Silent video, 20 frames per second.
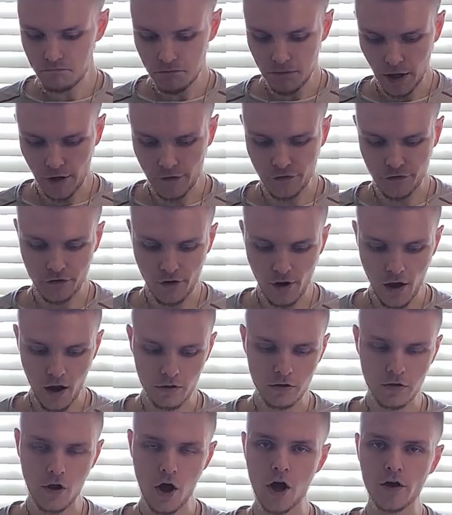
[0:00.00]
it's a
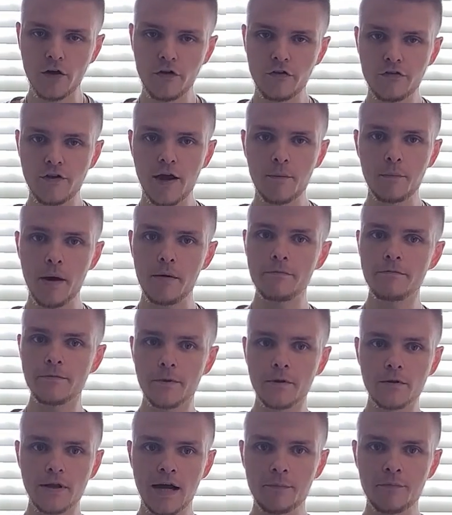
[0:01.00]
long step up from the
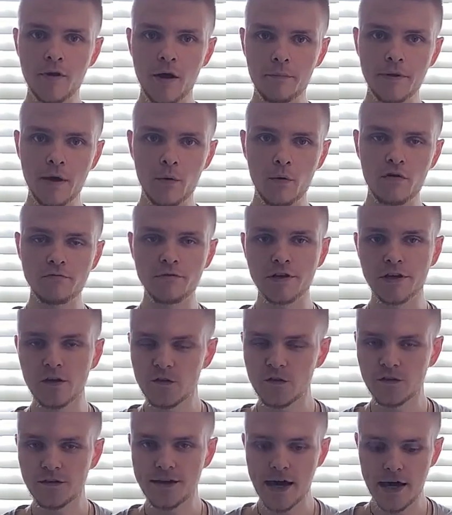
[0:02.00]
laptop that we've been
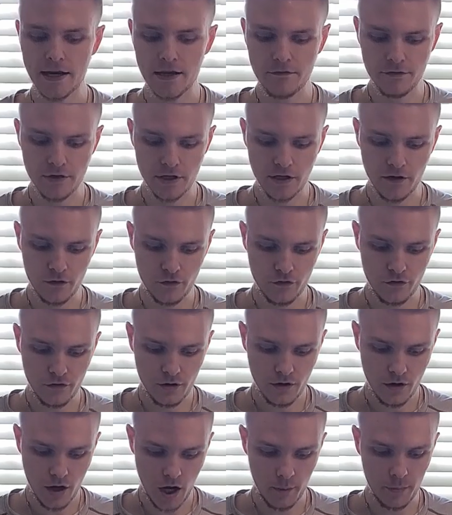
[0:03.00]
using to edit videos
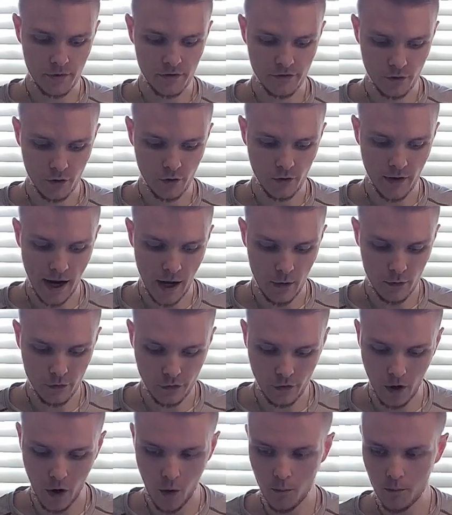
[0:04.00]
up until now.
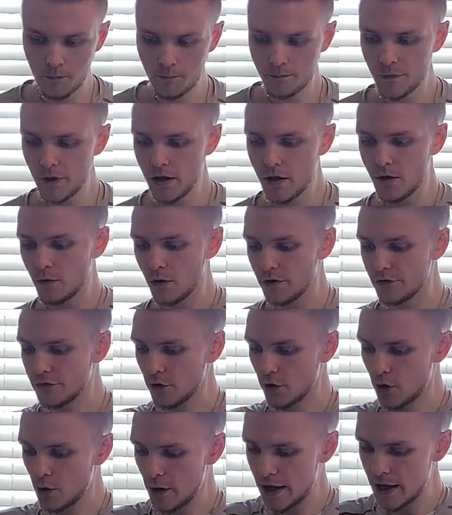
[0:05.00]
So let's
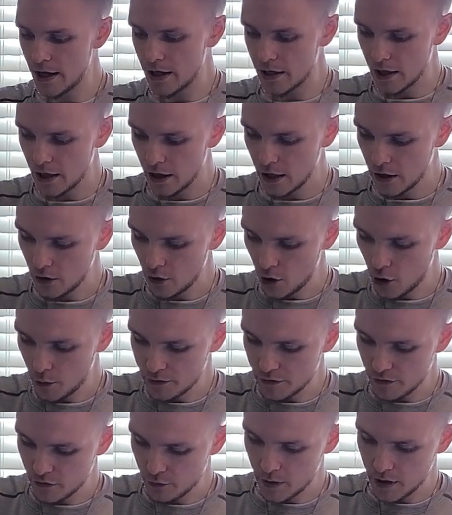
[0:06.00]
go ahead and open
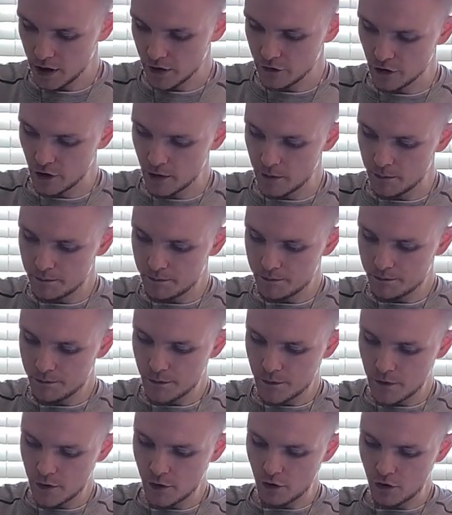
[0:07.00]
this box up,
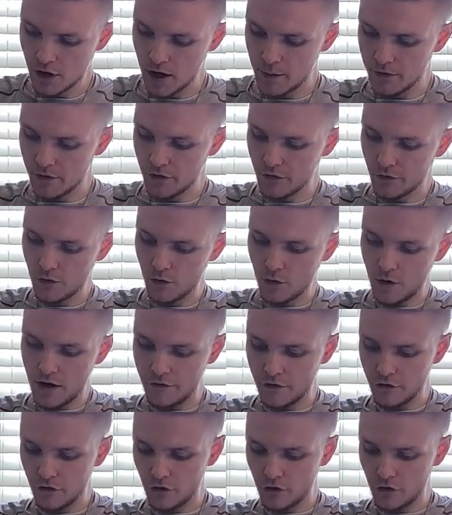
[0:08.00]
grab this graphics